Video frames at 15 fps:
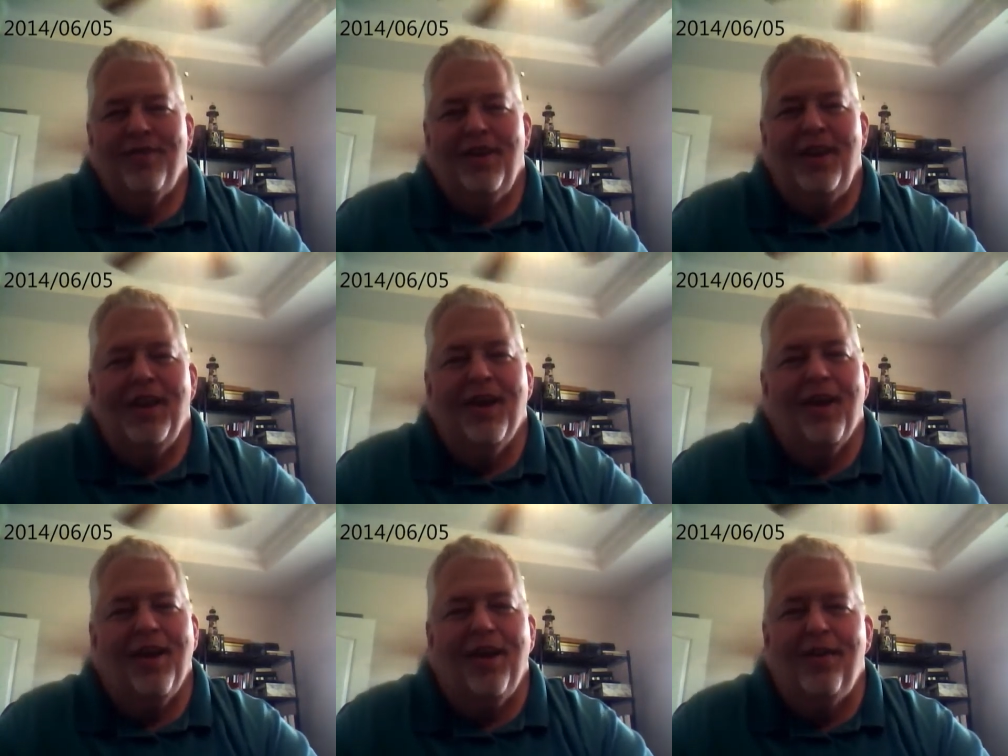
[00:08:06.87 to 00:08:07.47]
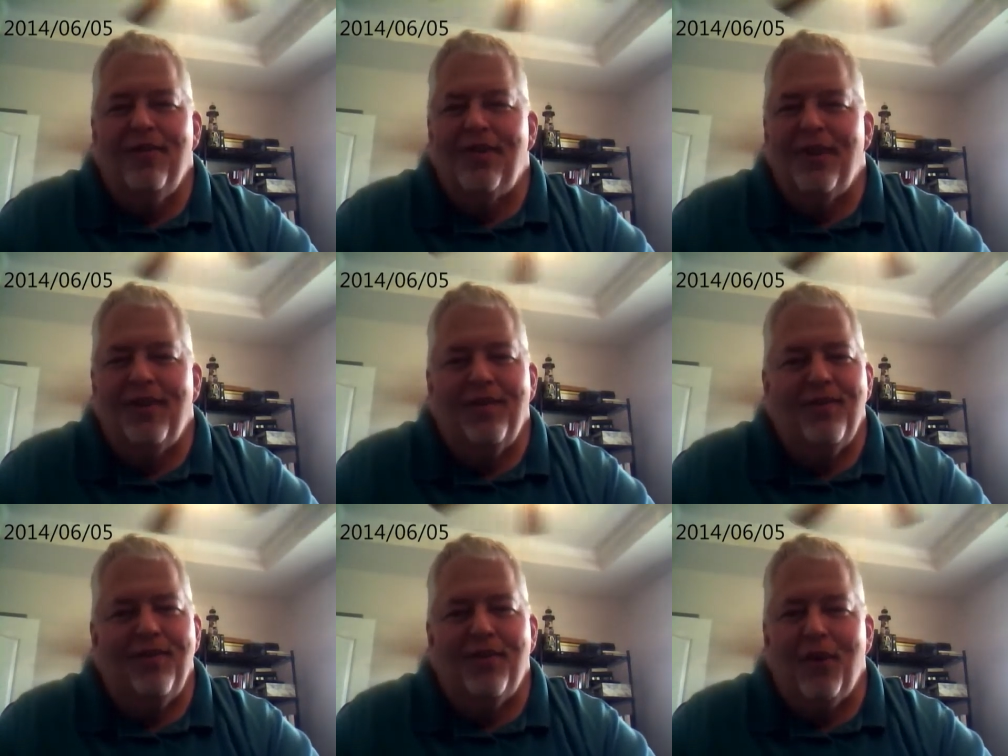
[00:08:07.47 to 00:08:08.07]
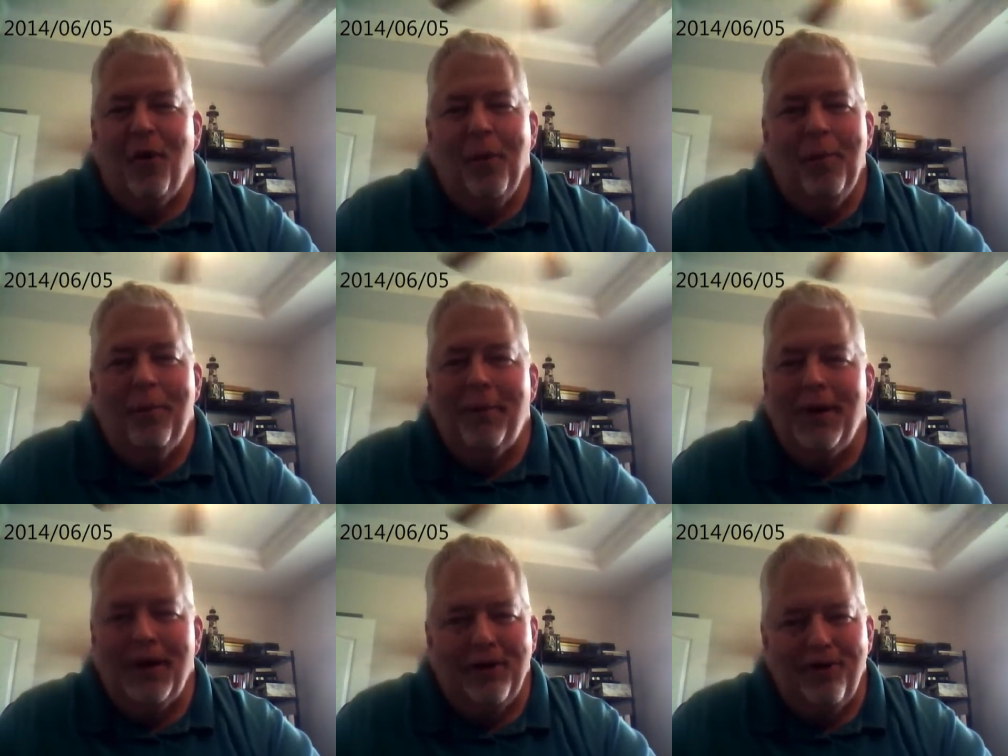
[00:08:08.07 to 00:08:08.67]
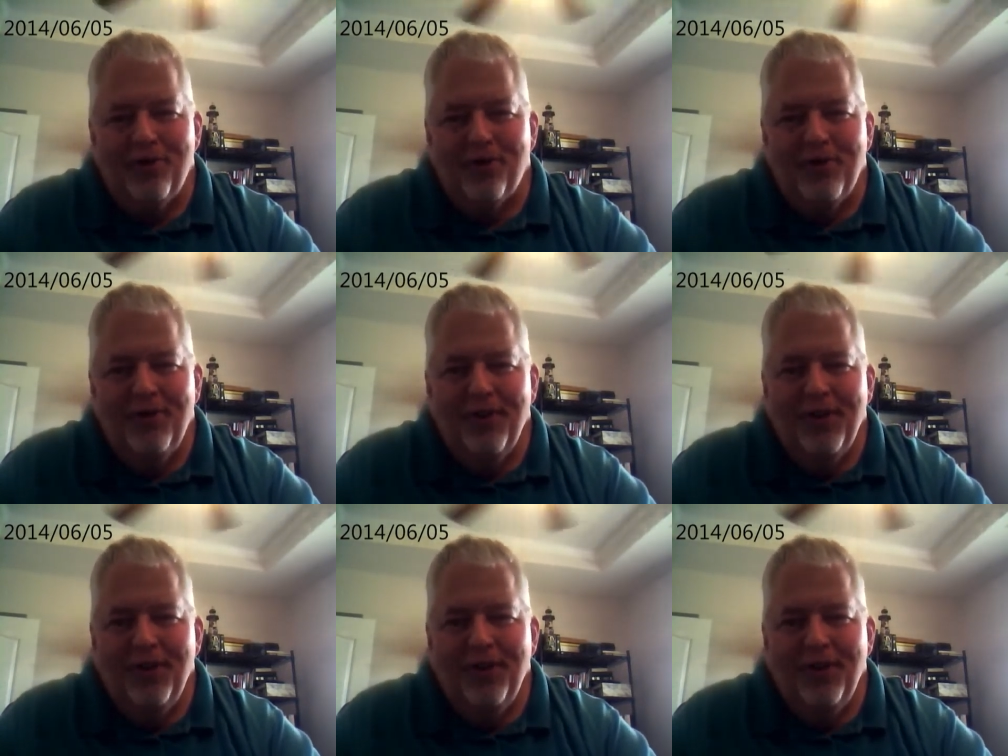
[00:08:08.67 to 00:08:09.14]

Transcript: He loves us so much.